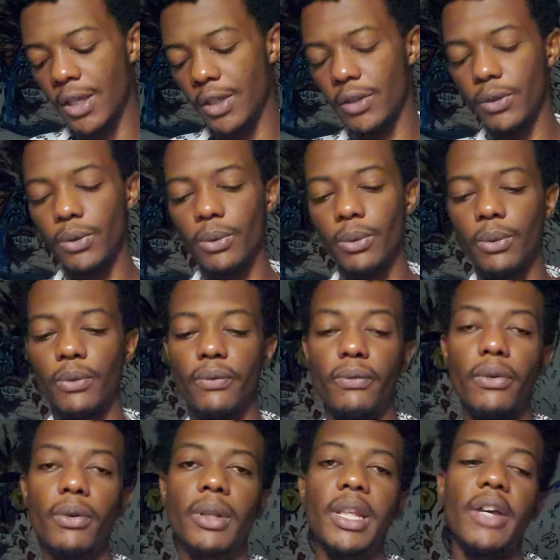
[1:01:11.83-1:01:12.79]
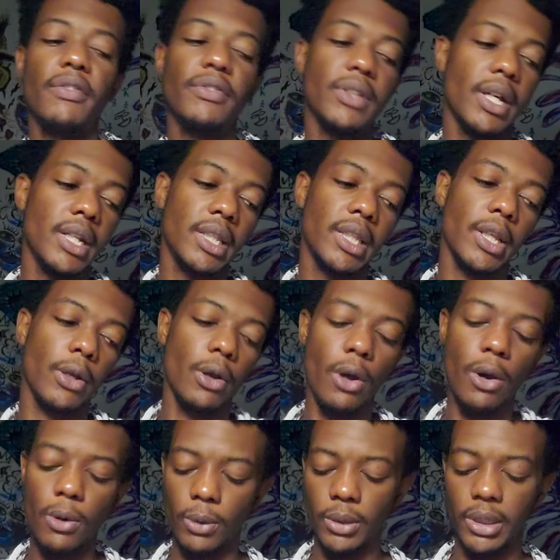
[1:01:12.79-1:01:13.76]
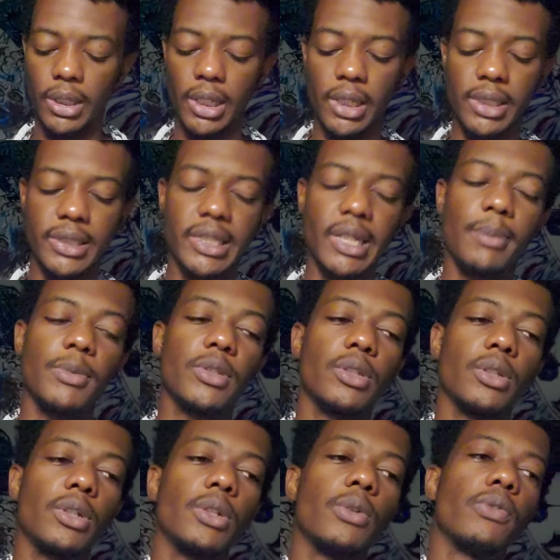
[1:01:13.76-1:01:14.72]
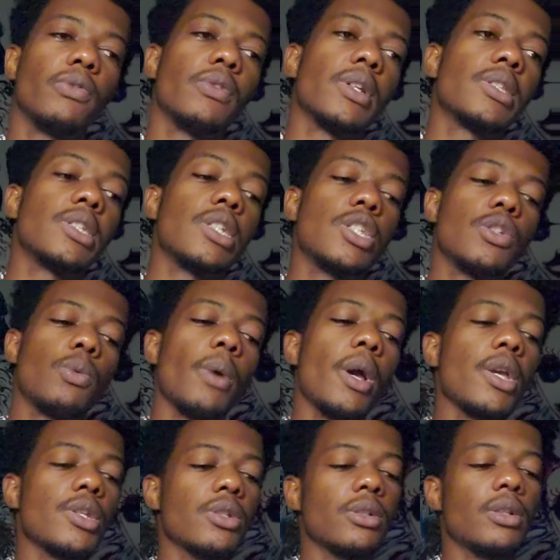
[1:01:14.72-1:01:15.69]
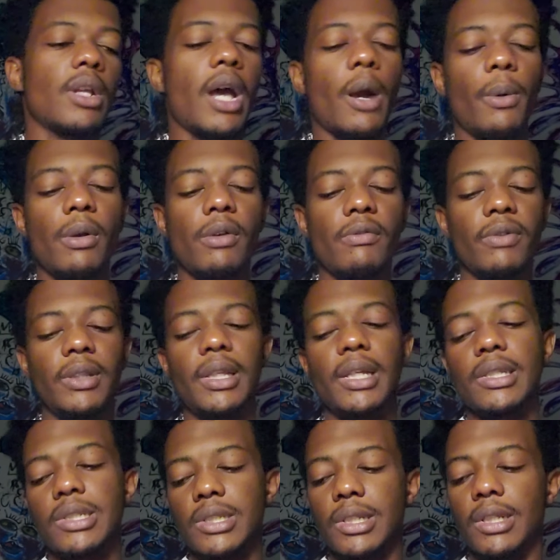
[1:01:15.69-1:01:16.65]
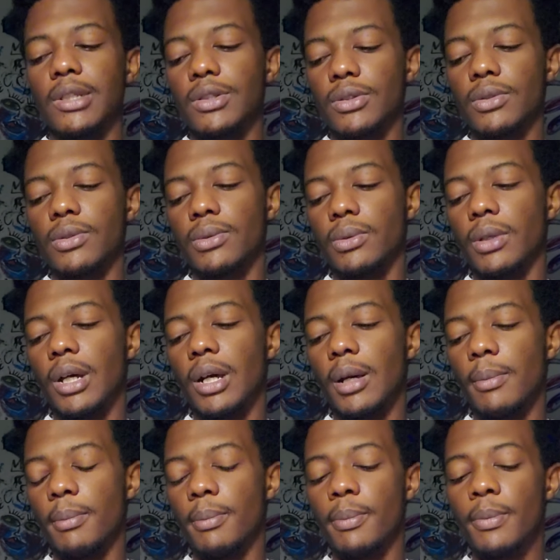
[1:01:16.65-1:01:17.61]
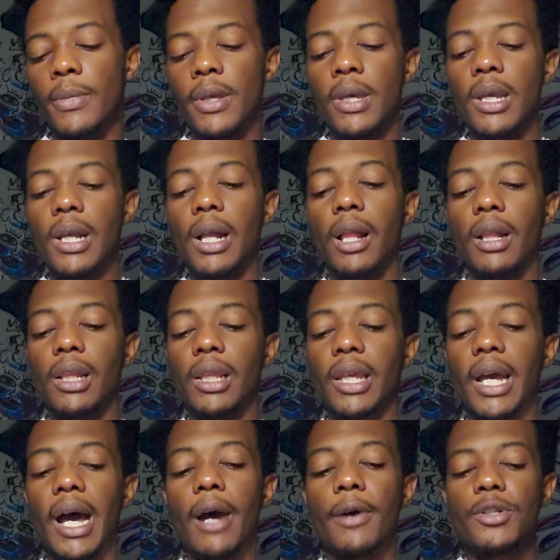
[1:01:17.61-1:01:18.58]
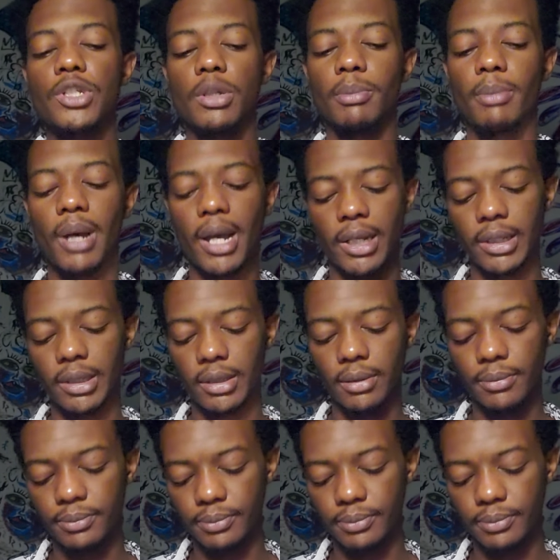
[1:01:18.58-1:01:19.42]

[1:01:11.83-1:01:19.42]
You feel left out in the cold in some sort of a situation. However, that's just to clear out your mind.